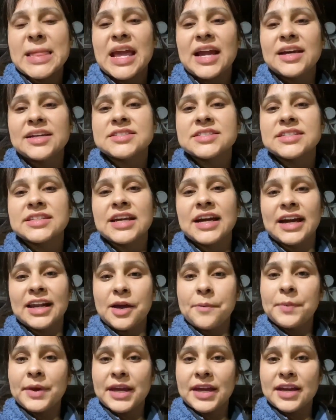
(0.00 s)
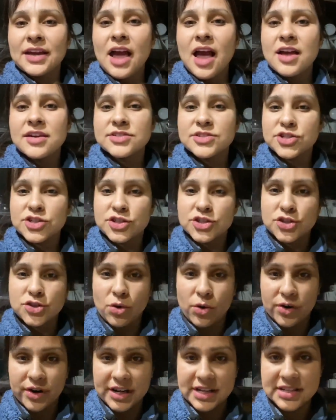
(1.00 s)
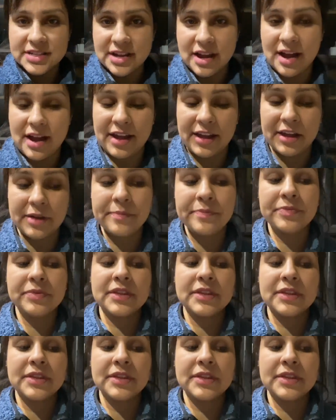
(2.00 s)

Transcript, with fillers: it's gonna be a story time.